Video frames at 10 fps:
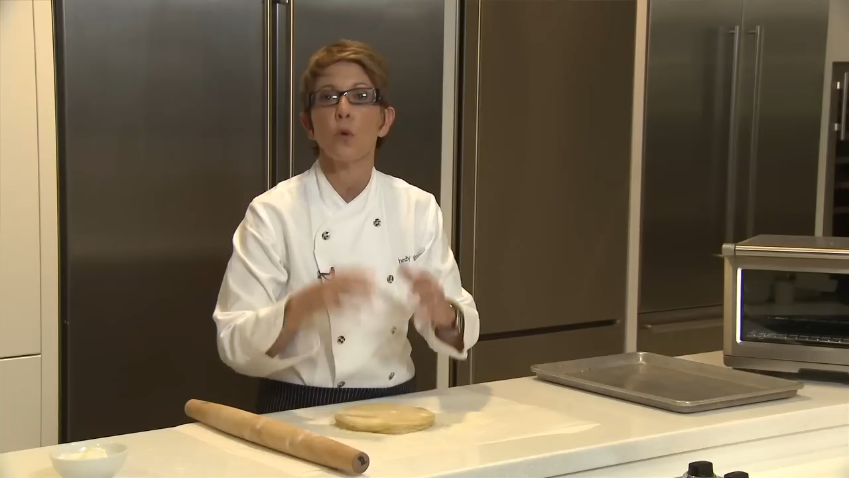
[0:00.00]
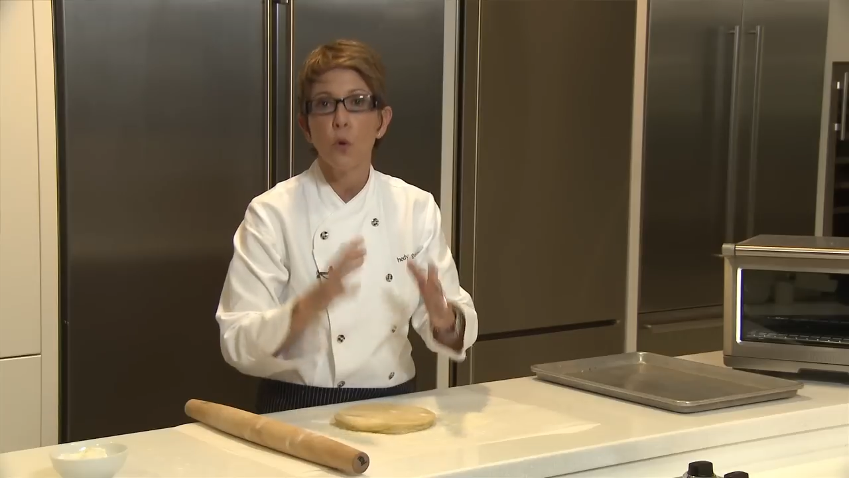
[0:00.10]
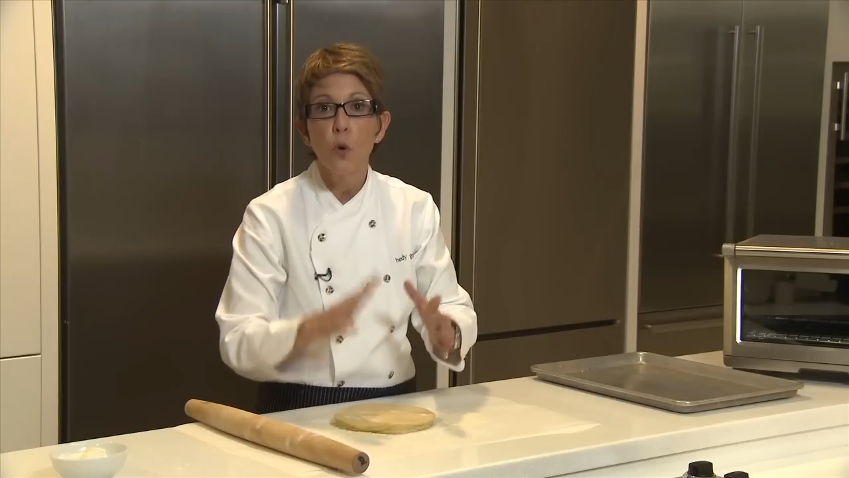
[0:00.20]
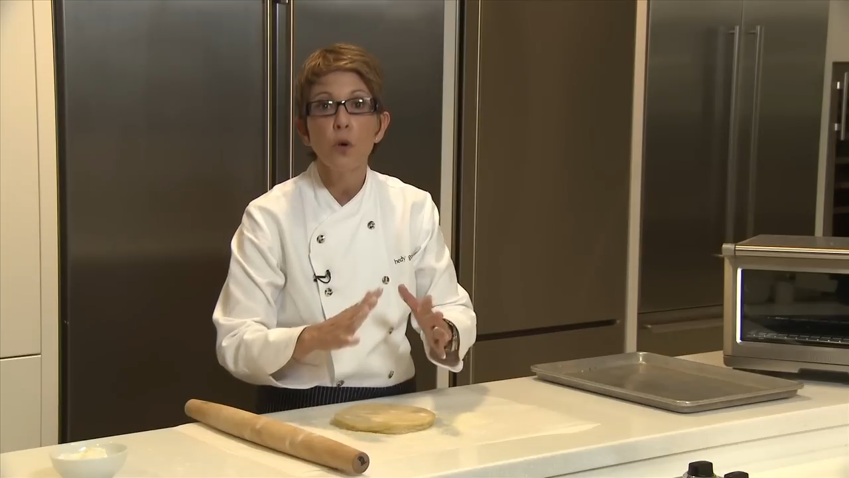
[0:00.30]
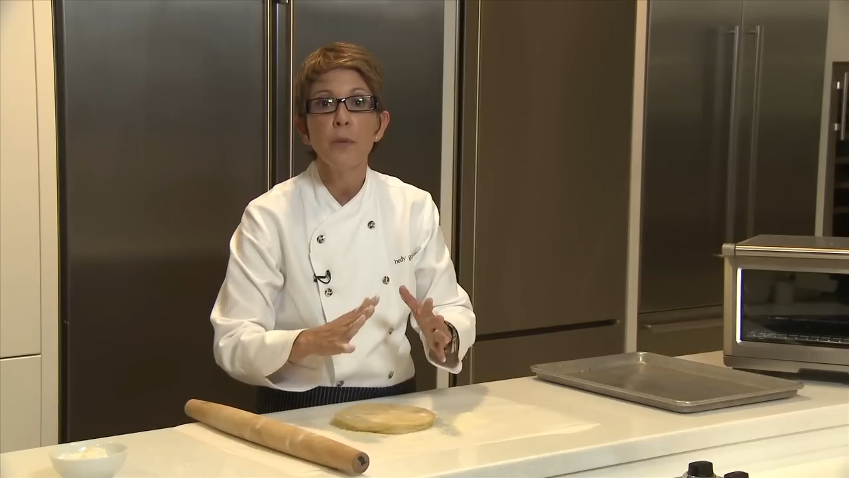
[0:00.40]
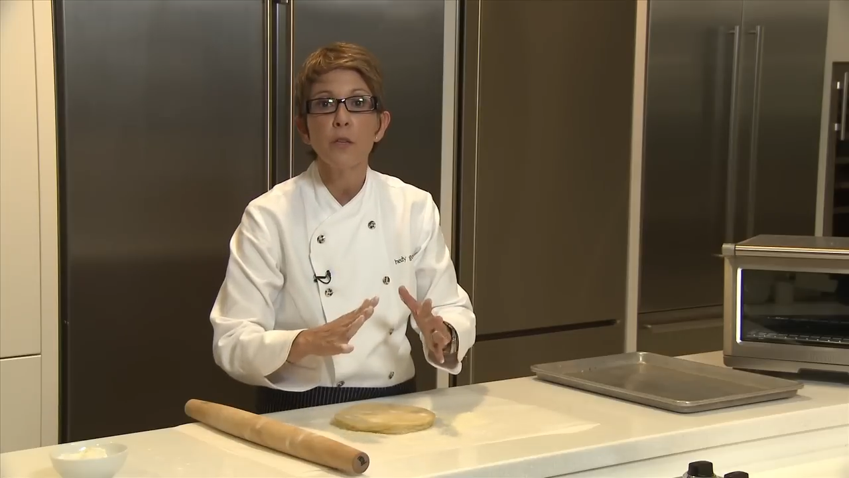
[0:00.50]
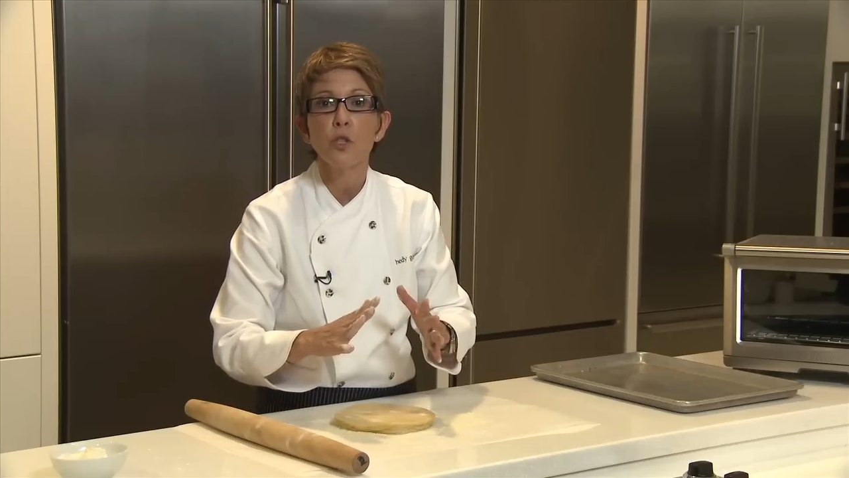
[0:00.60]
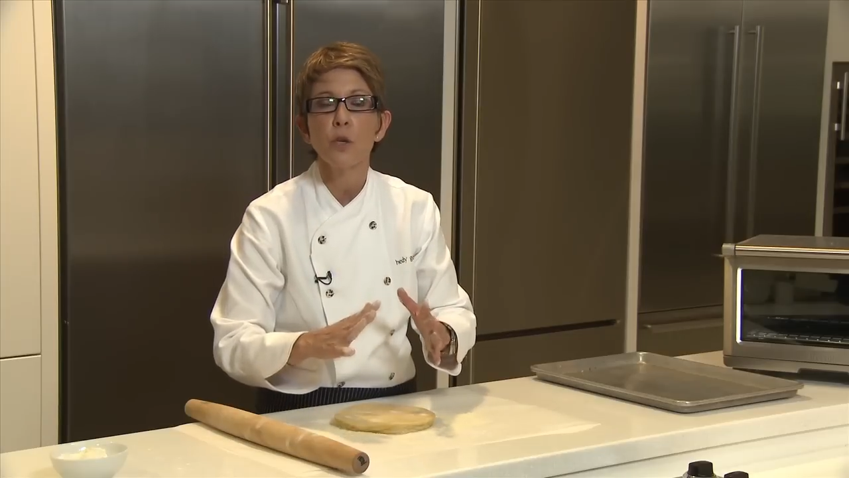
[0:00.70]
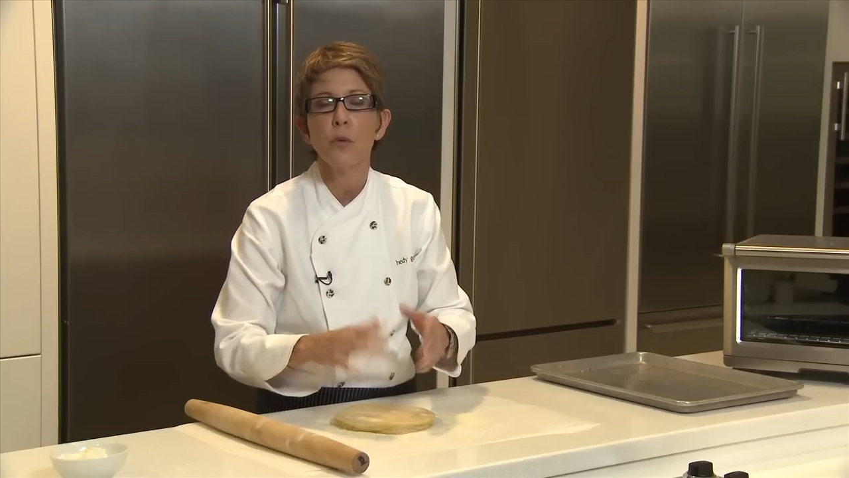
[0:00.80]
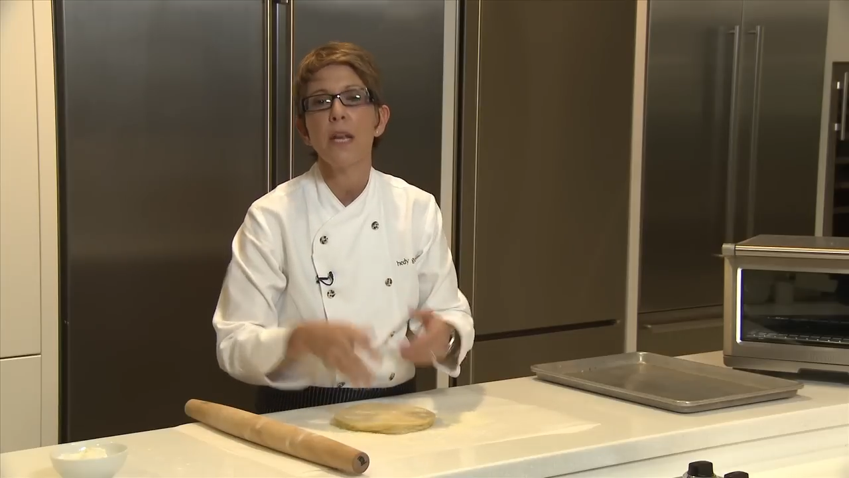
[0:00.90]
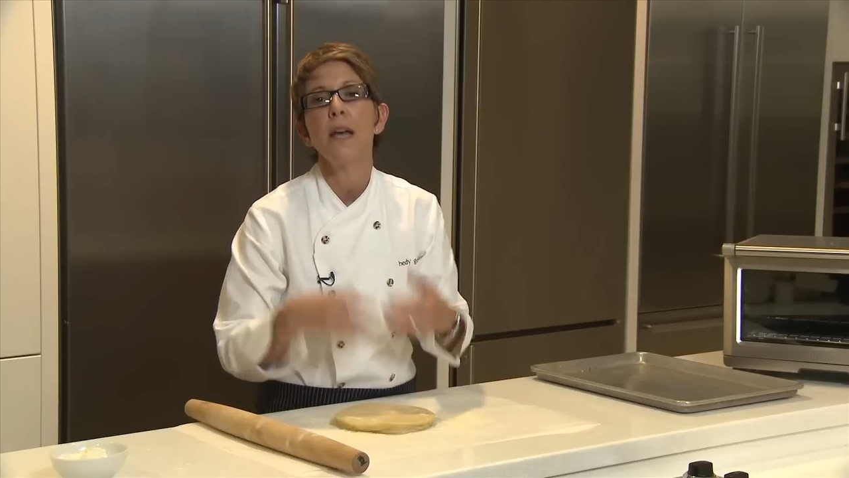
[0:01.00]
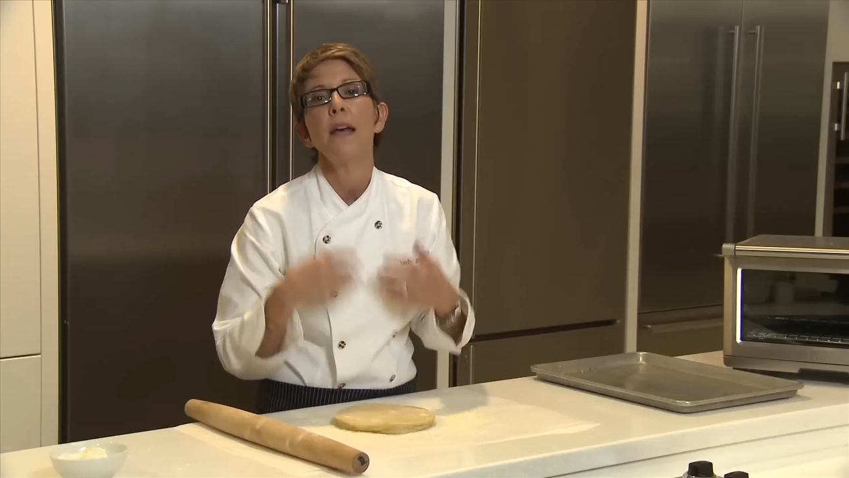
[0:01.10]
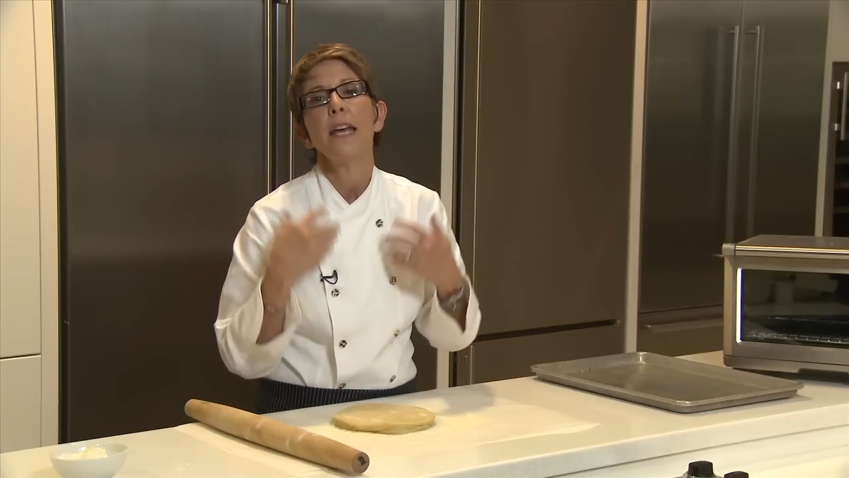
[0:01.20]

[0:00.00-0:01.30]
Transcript: or cornmeal to it,